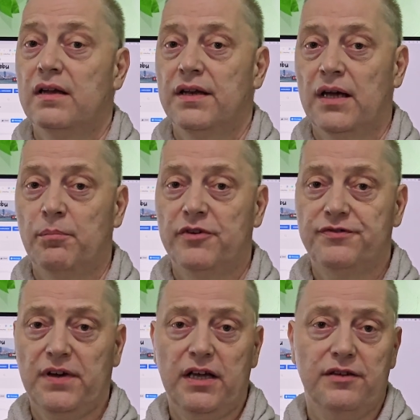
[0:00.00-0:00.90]
Number
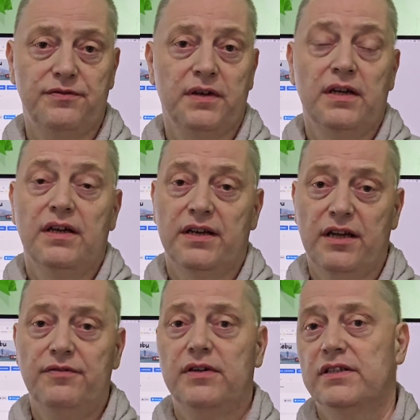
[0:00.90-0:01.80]
5.
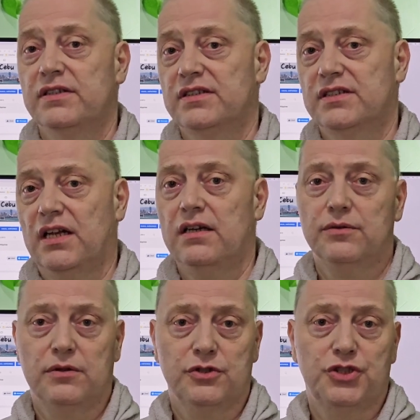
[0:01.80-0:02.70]
Never
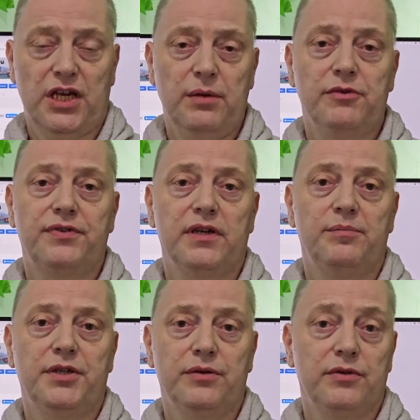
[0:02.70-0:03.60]
insult or shame a
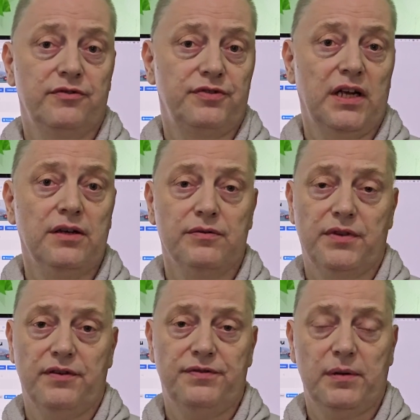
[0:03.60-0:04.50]
Filipino in front
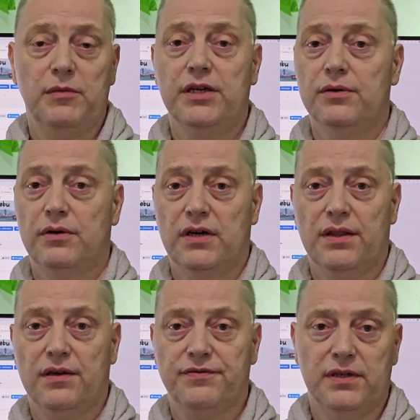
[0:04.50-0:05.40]
of their family or
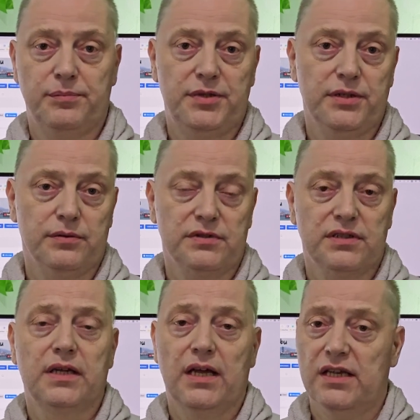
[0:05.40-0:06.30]
other
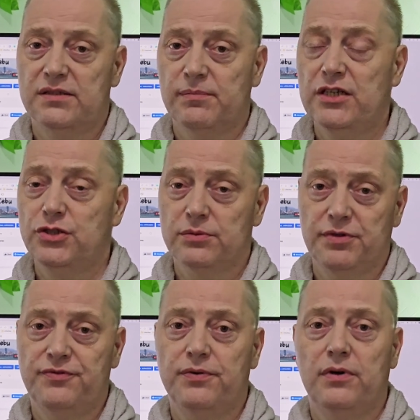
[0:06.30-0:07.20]
Filipinos. As
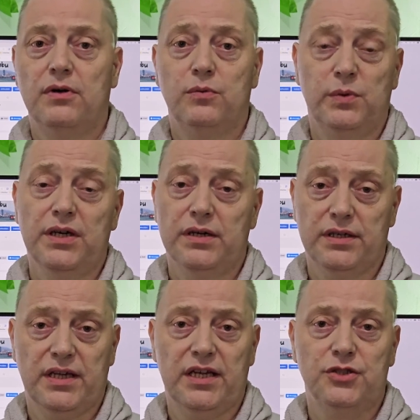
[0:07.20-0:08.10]
mentioned before, we are
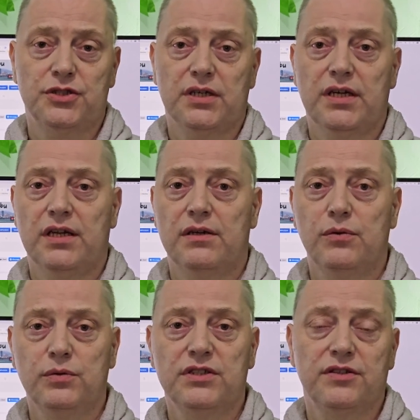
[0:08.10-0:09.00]
in Asia, and
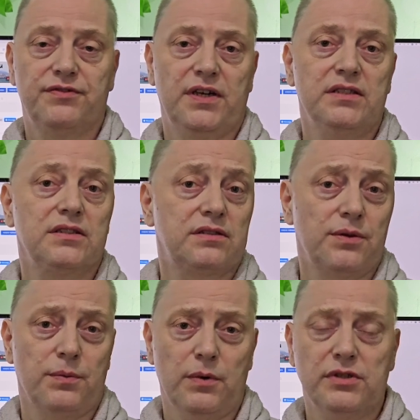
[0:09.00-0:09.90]
losing face
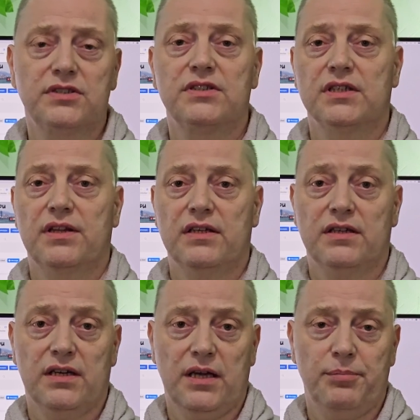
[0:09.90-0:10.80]
is the worst thing
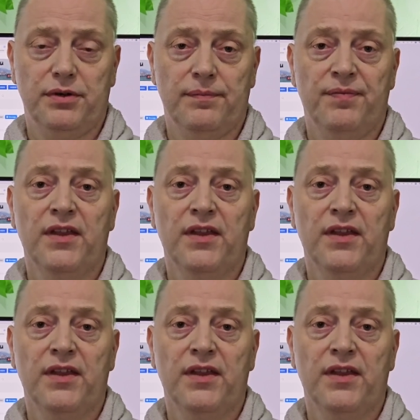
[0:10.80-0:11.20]
that can happen.